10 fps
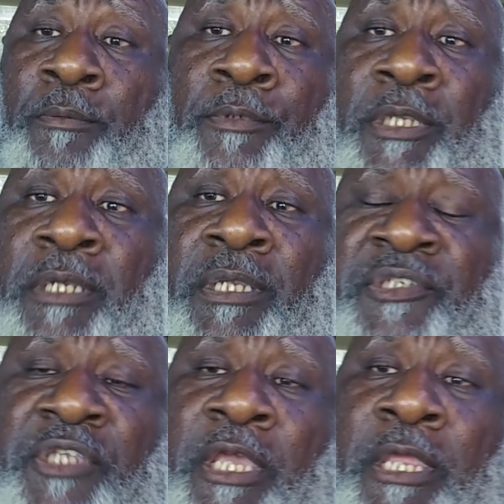didn't he
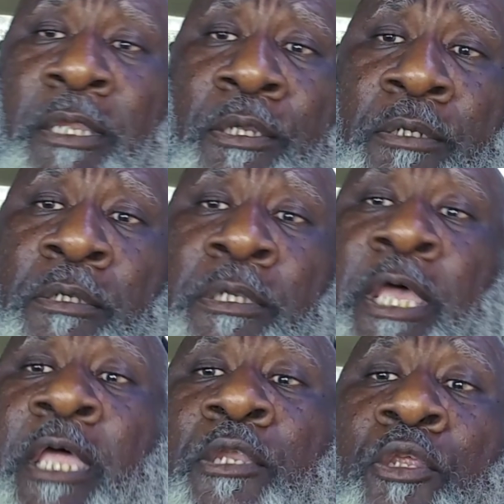say
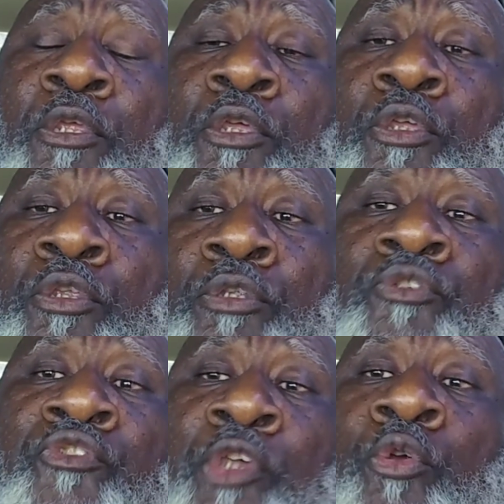that
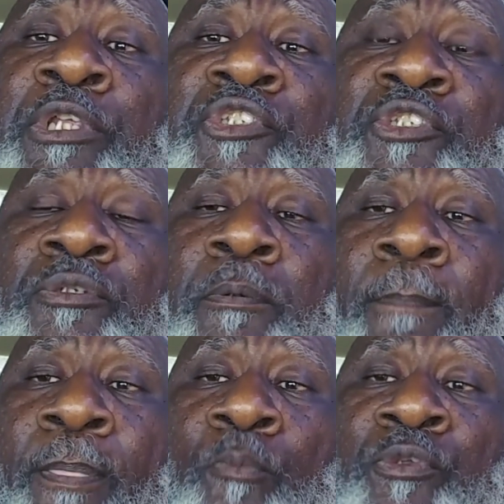Judas
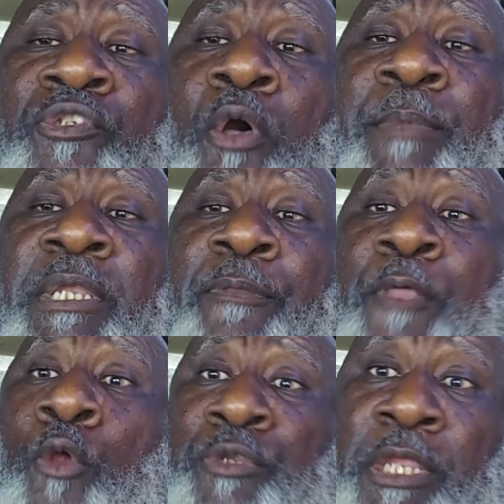was going to be the
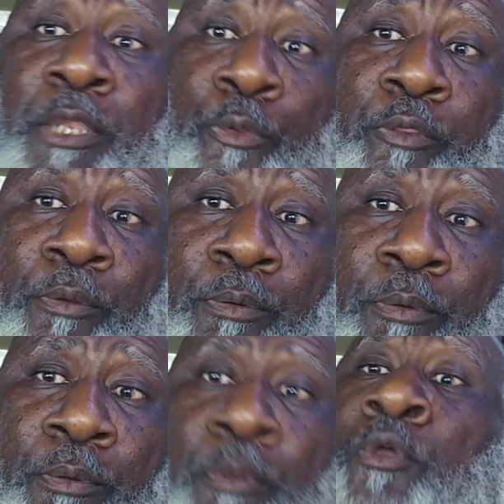13th?
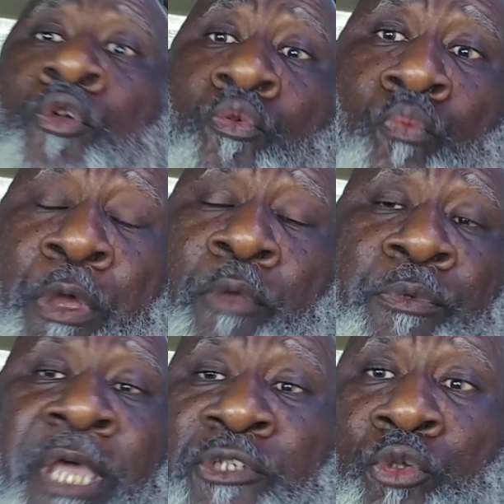Well,
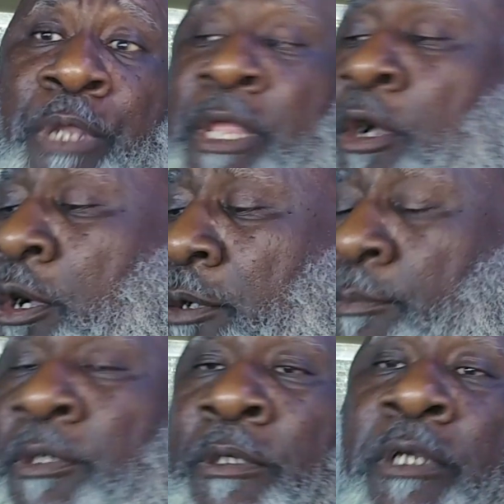that's who they are.
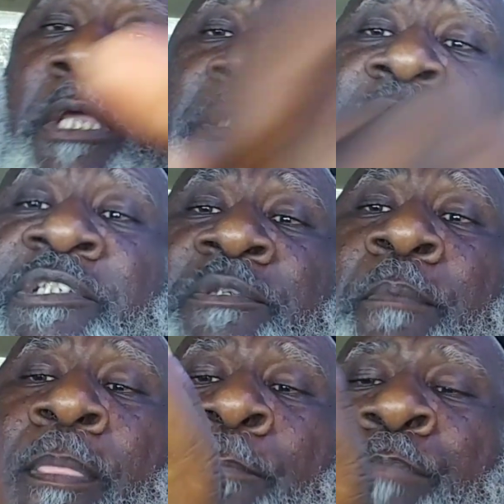Look at this
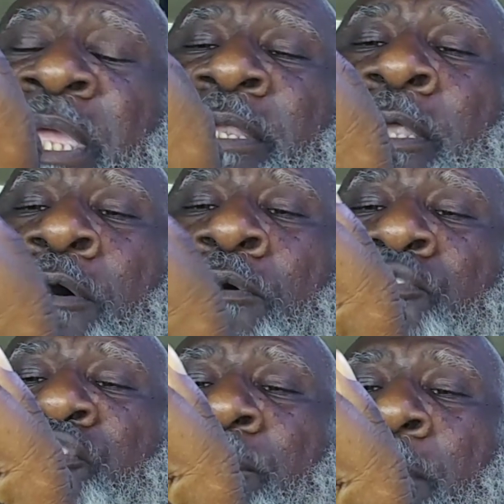big
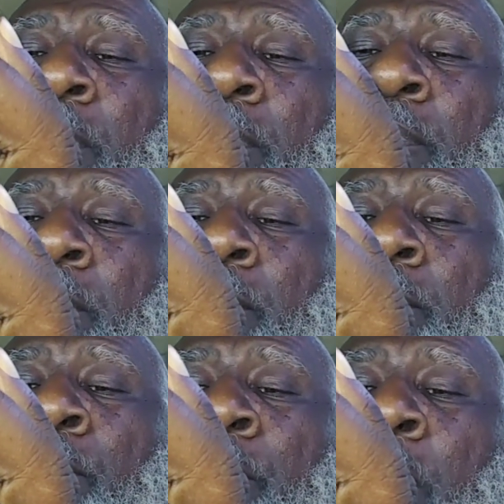nose,
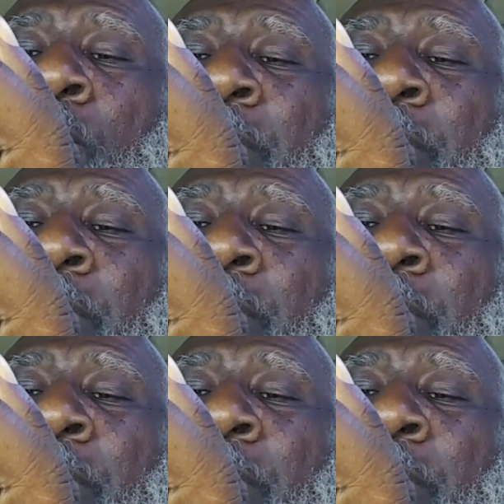goat